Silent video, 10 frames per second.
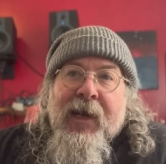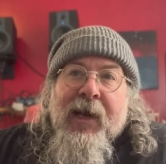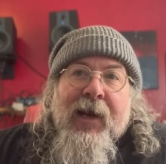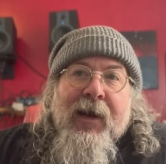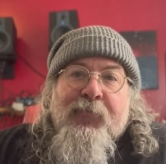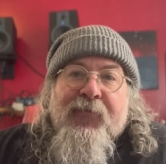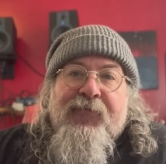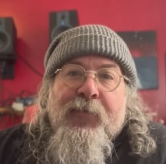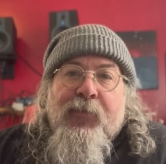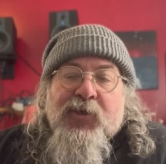Uh, but
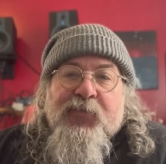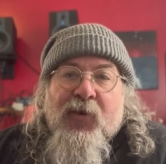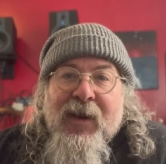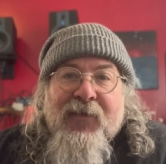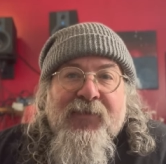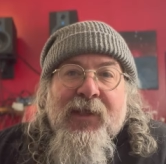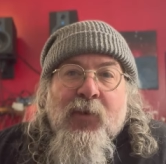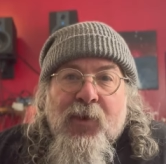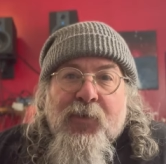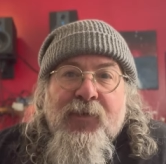for the most part, everything
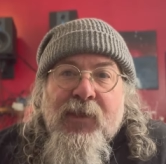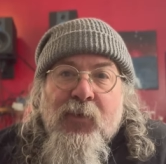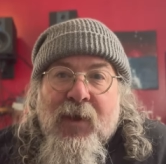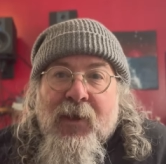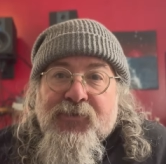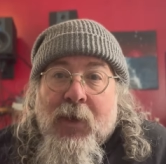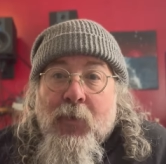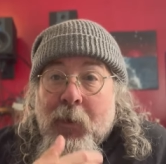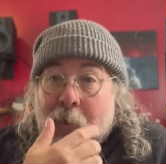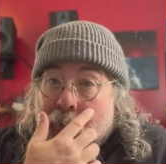worked really well. So I
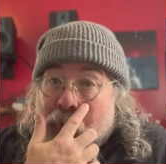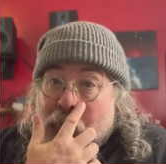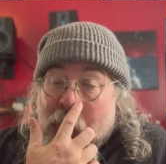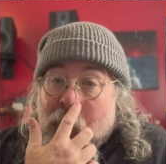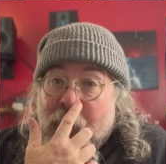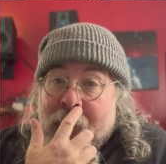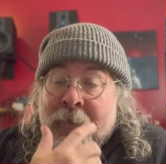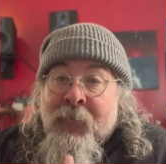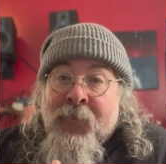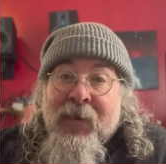want to go through
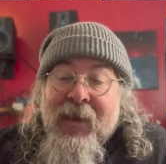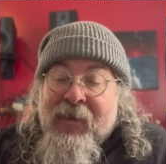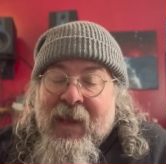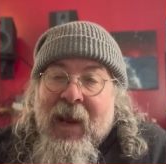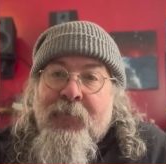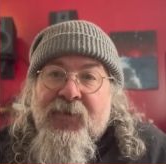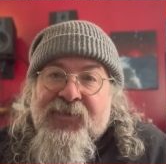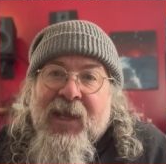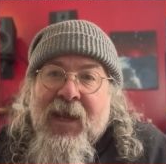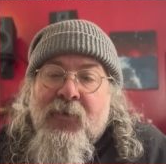camera,
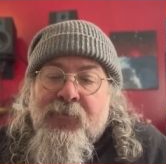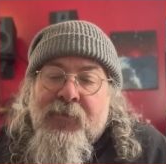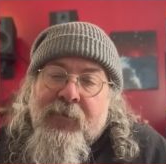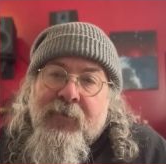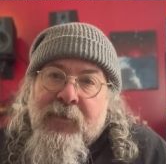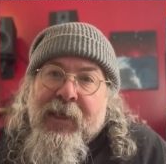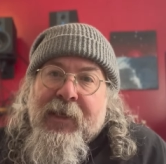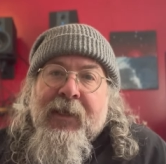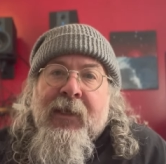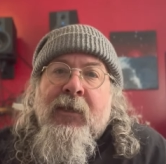sound,
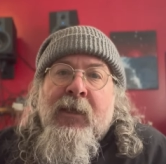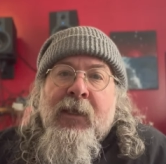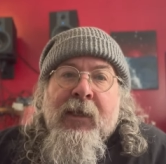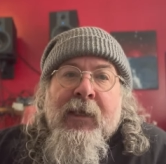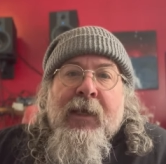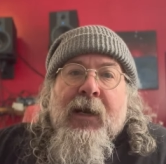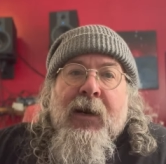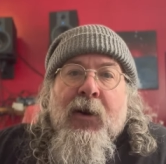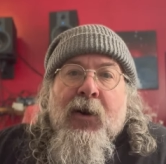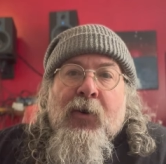lighting,
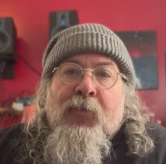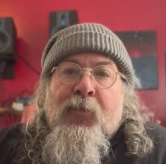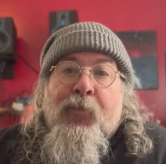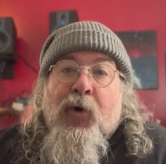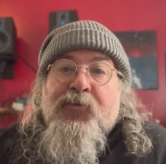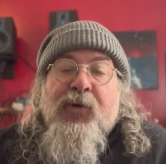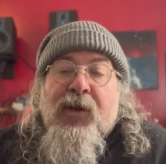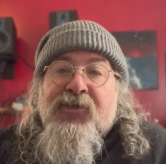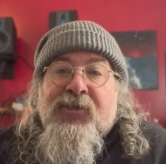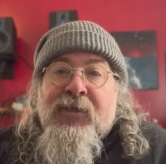um, post
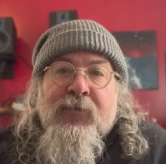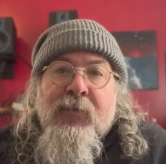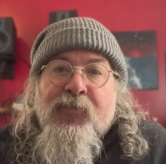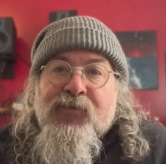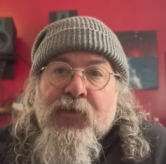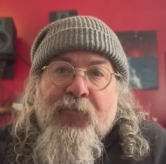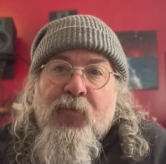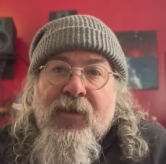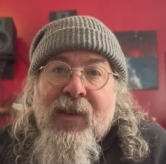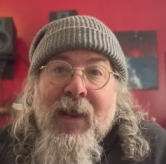production
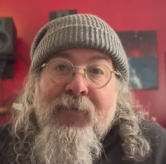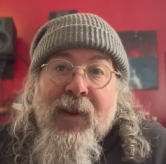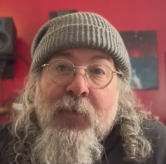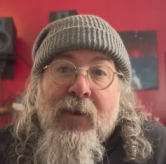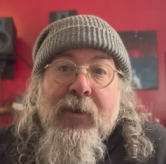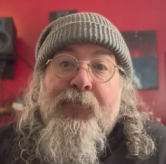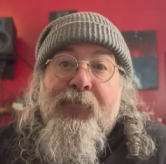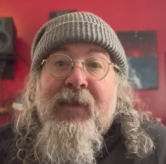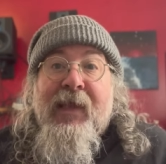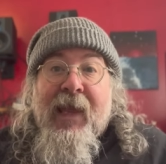software that I that I wound up
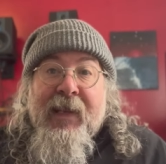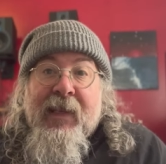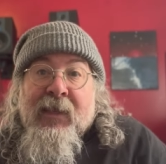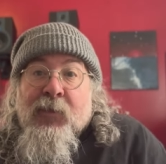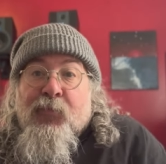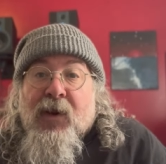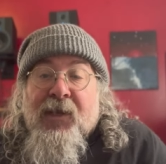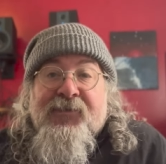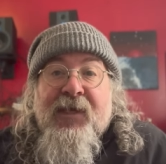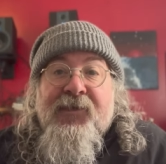getting in the
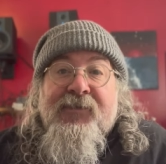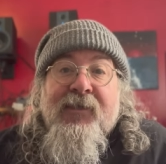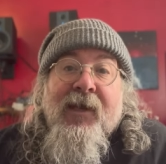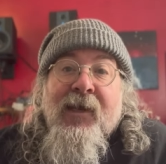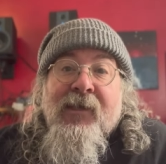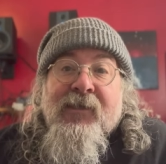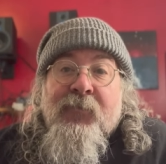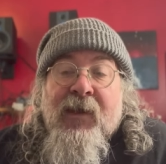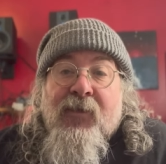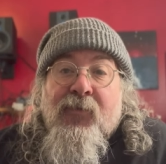process to
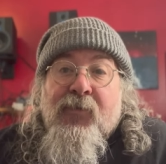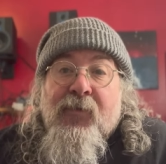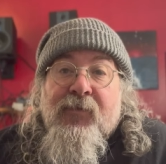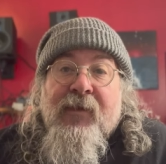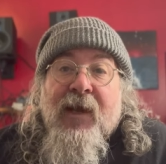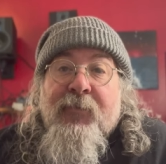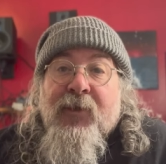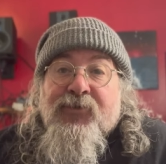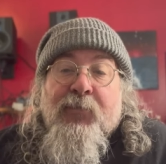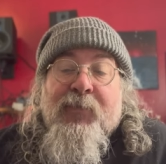make the, the
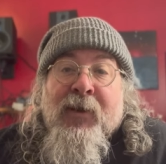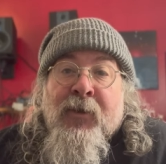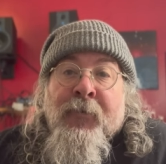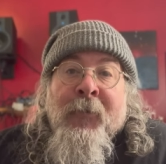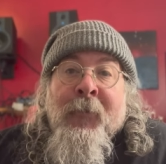documentary better.